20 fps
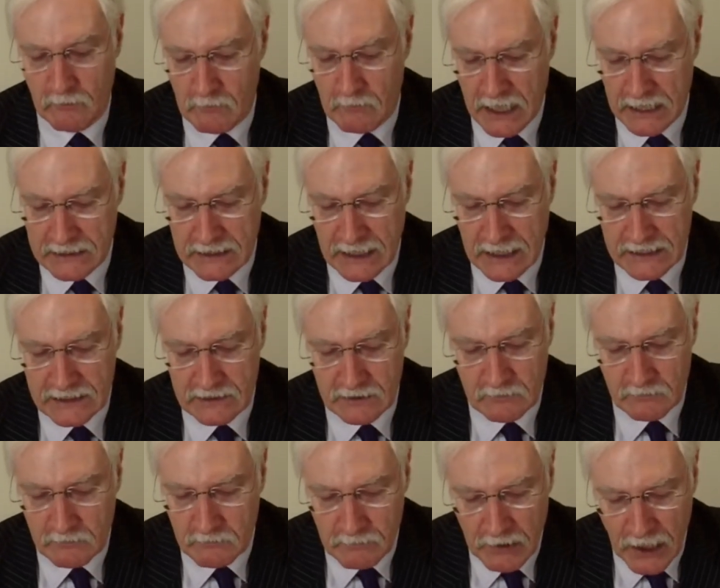either
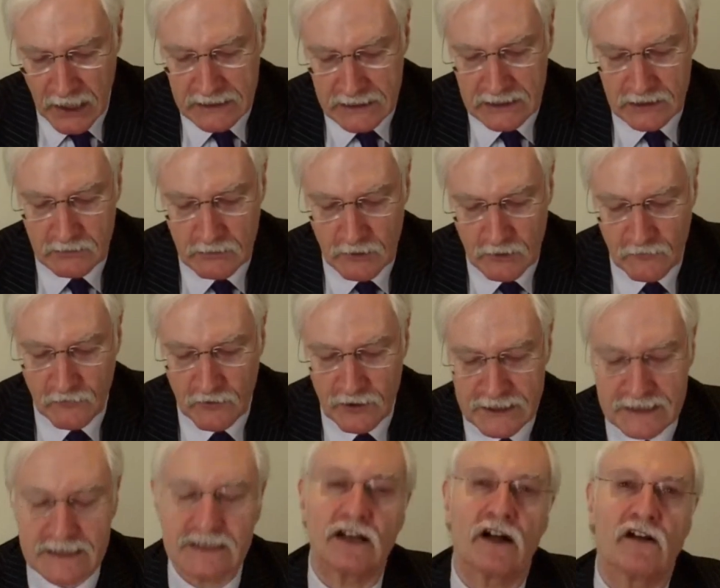partly or more
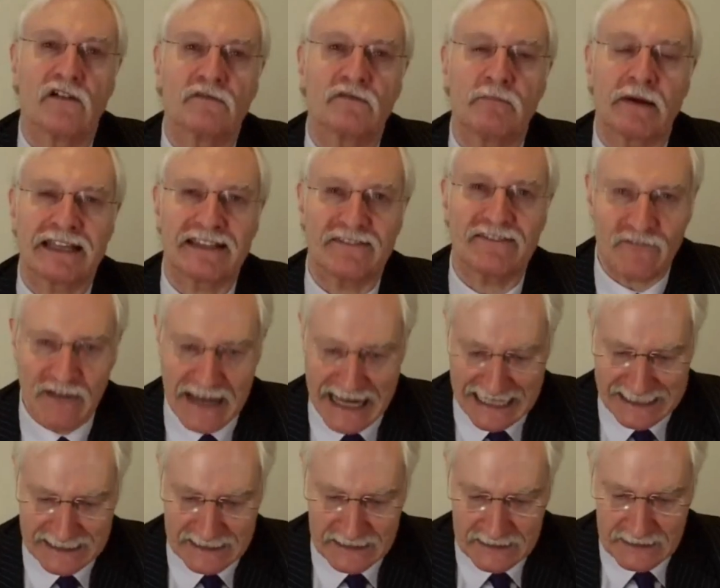fully solved by the
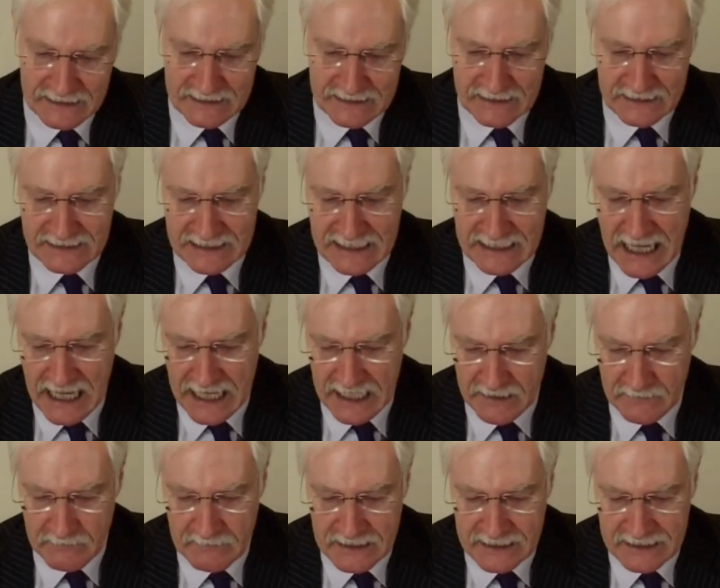fact that the
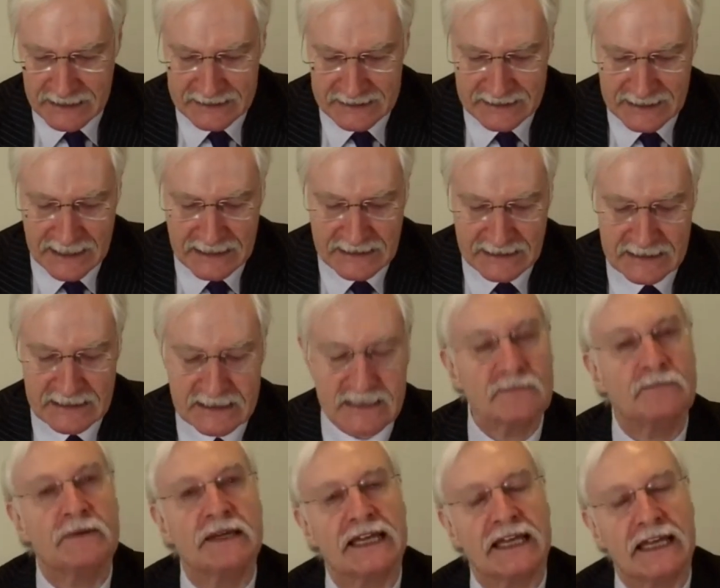aim is stated to
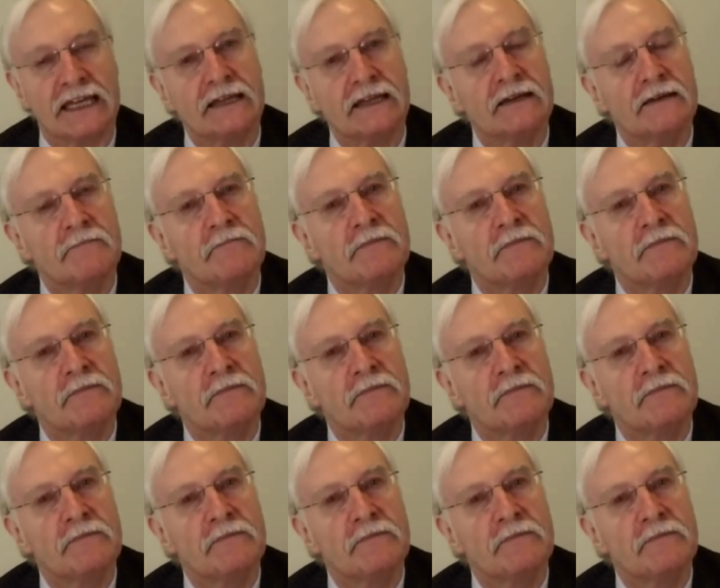be